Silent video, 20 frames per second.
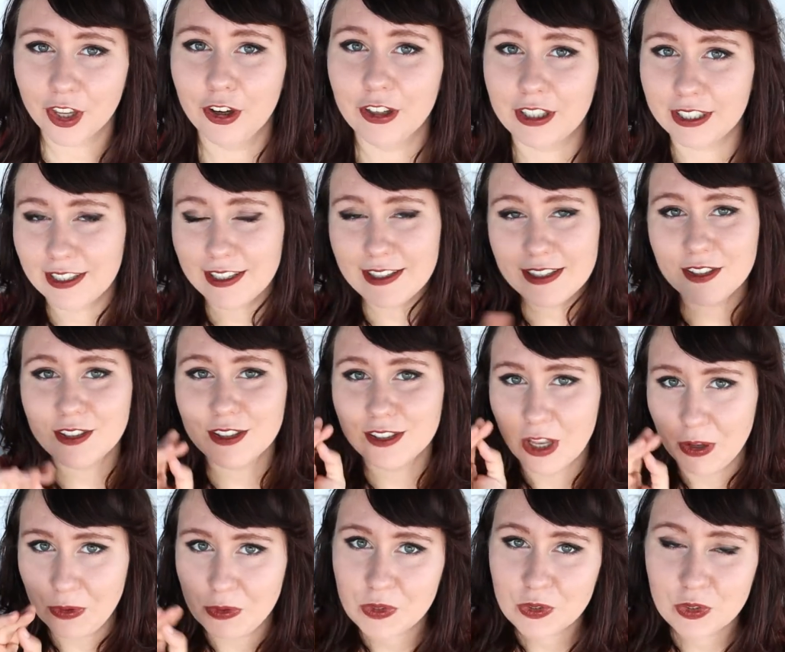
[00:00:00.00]
Okay, that
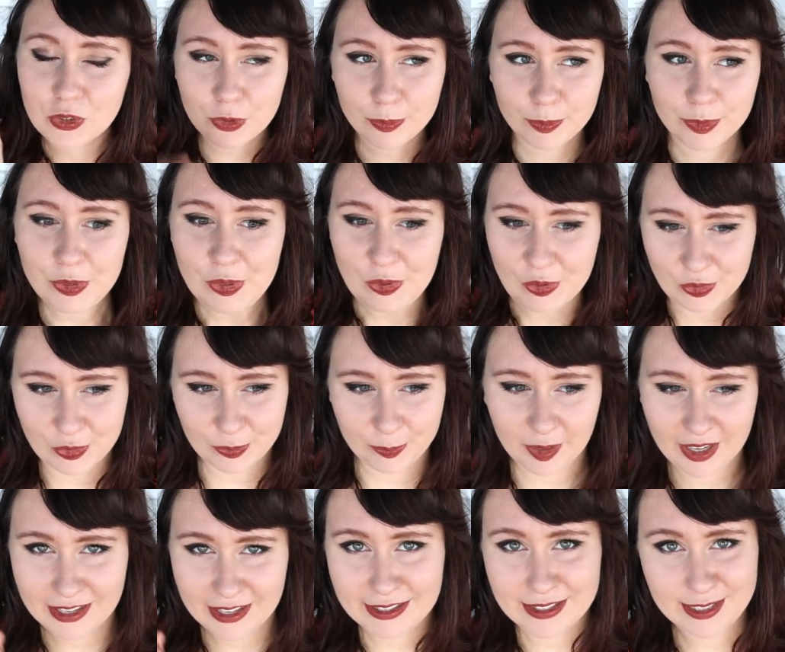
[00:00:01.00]
sounds super
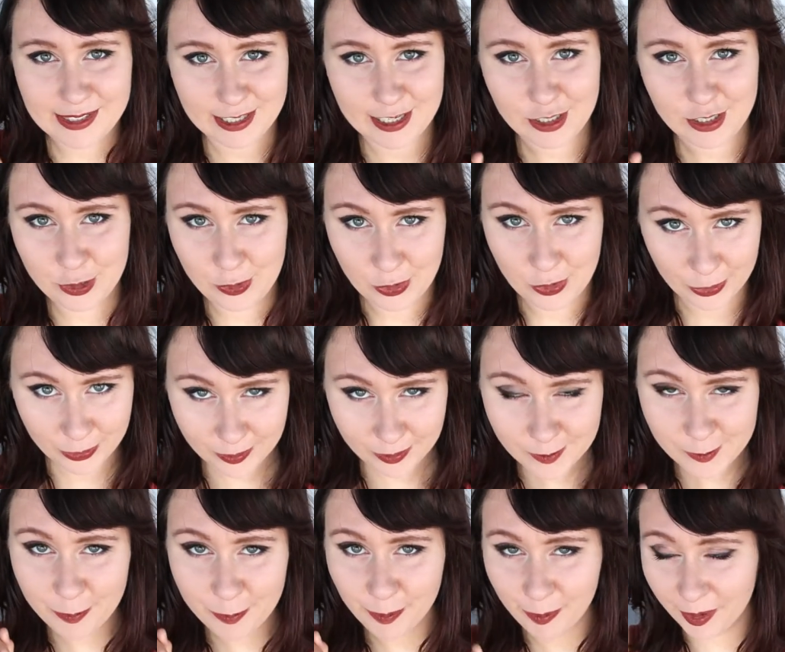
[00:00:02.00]
stupid and silly to
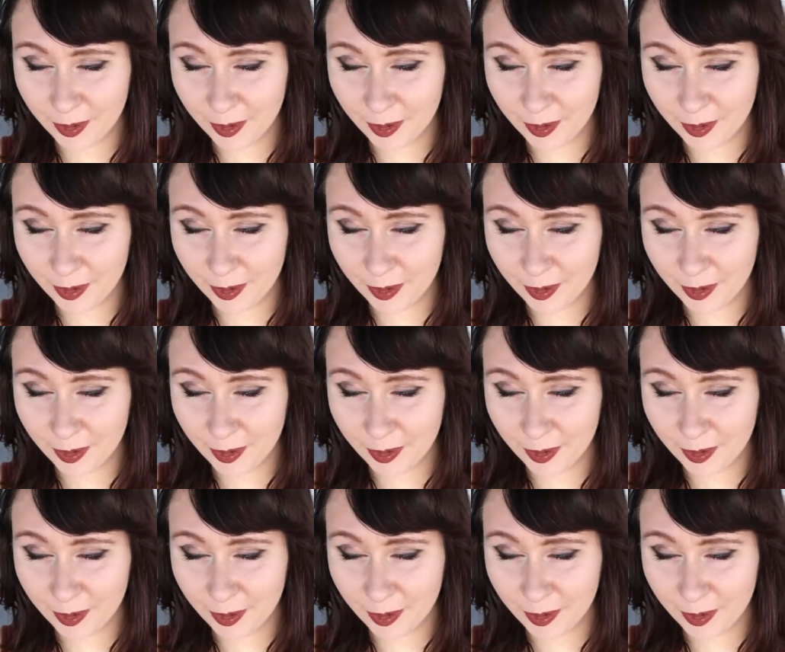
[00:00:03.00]
notice,